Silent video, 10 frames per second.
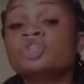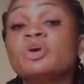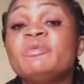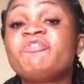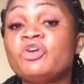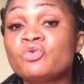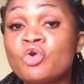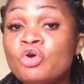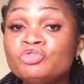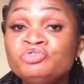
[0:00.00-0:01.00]
So before you
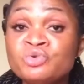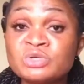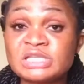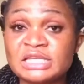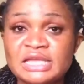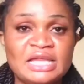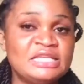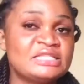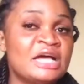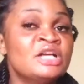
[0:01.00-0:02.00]
go using the
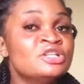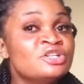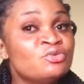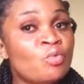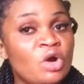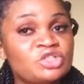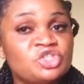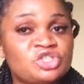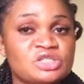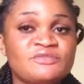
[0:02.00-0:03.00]
Aneeza, watch
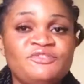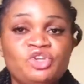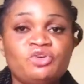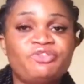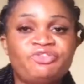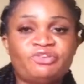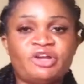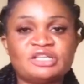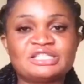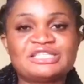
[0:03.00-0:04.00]
this video
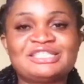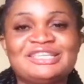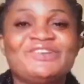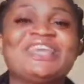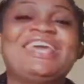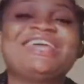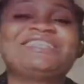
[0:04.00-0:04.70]
first. Okay,